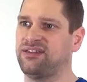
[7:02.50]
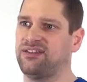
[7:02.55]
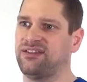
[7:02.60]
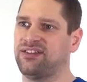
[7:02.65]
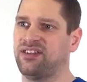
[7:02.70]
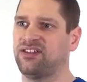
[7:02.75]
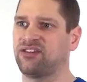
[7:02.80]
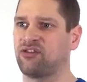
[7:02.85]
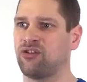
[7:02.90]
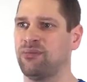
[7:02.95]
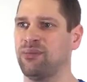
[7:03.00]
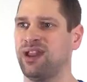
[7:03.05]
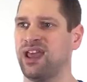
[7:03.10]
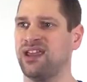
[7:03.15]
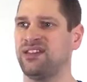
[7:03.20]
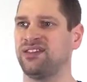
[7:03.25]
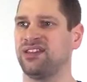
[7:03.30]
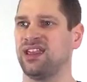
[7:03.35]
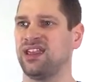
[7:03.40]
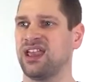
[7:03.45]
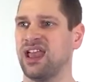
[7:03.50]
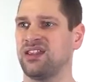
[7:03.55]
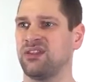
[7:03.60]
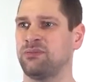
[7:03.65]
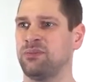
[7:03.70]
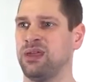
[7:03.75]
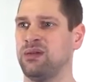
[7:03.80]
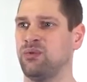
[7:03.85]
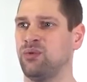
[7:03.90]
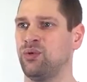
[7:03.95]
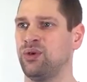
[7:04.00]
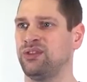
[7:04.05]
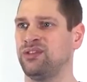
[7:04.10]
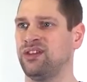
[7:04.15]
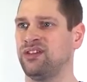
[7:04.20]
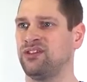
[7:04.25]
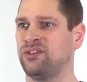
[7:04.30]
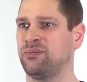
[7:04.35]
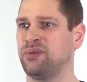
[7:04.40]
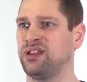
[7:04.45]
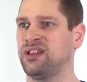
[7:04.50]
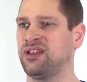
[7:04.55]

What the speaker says: isn't discriminating against people with